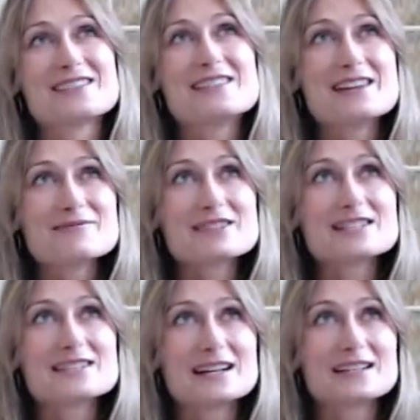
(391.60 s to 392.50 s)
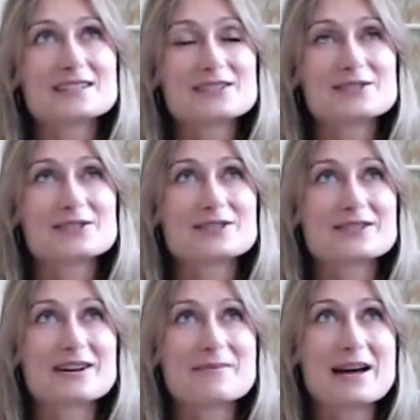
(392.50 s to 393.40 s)
then we started to talk
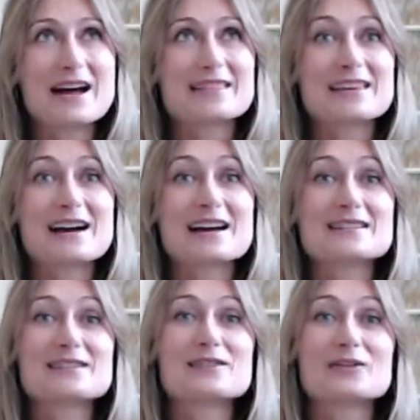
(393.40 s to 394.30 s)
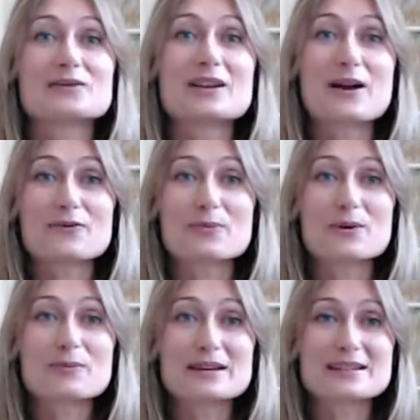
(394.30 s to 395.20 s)
about the idea of life
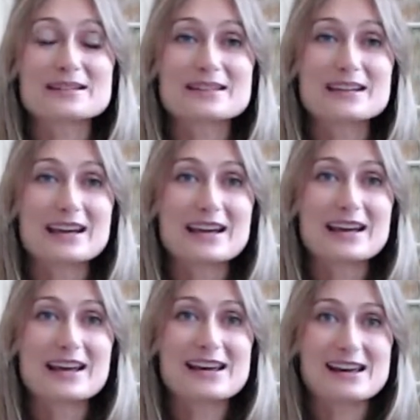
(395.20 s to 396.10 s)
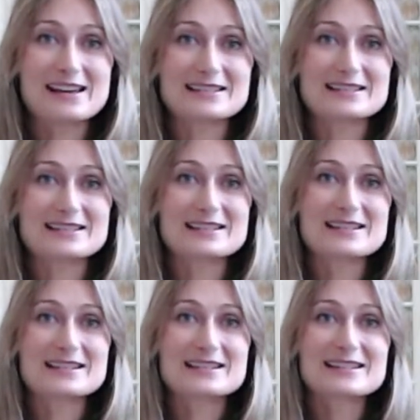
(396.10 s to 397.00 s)
purpose. And
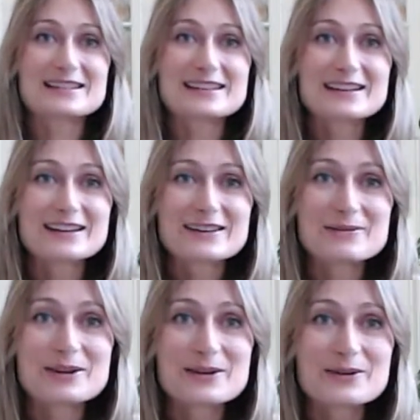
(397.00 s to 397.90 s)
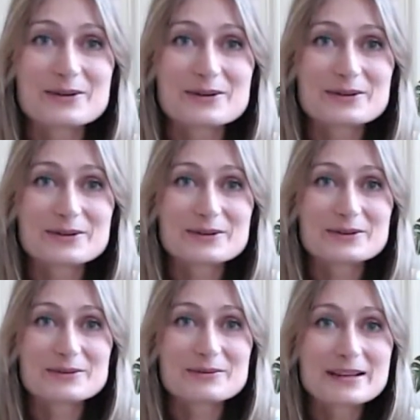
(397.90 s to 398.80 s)

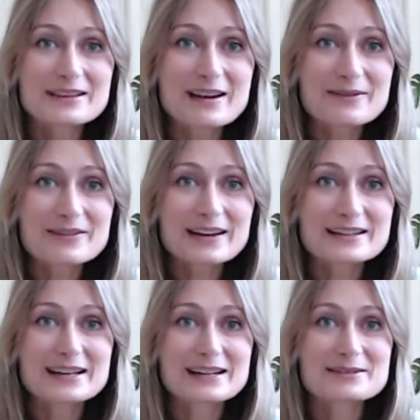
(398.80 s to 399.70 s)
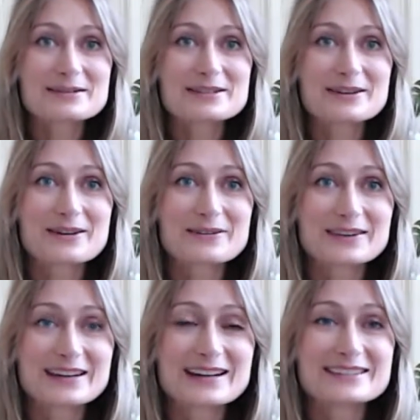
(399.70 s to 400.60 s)
we love attachment to
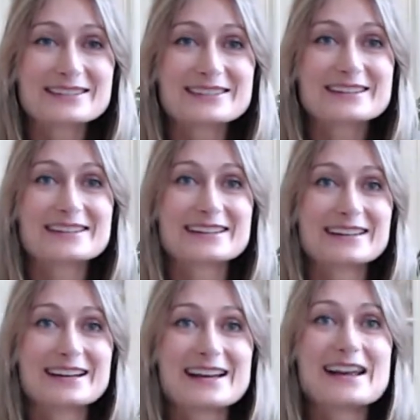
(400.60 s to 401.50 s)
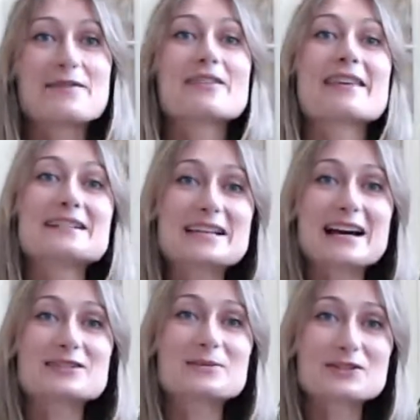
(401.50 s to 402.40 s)
coffee. I know. Even the
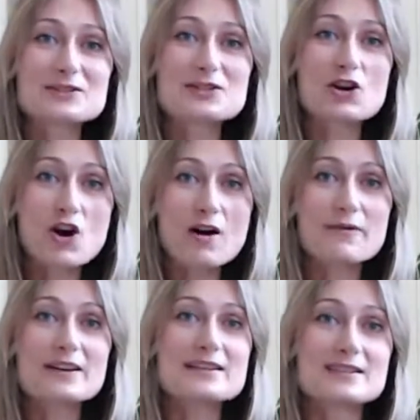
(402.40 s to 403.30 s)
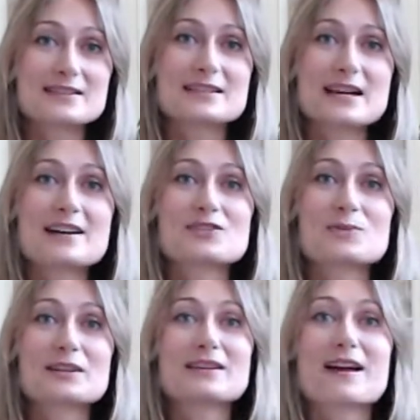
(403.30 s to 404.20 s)
attachment to coffee is an
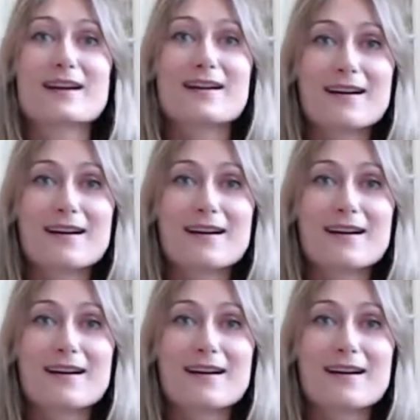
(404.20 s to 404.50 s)
attachment. Like,